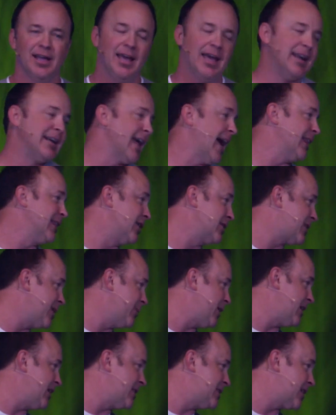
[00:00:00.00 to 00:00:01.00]
And dad looked at
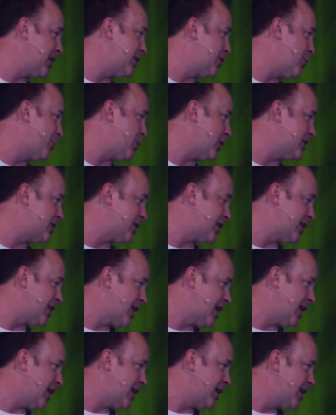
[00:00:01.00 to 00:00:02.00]
me, and he said, you're preaching
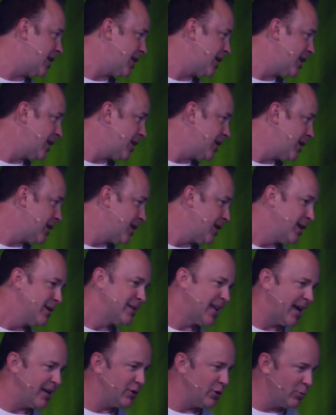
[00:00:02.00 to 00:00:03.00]
today.
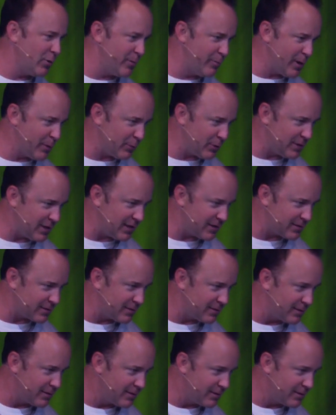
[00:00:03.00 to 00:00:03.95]
Dad, do you remember this?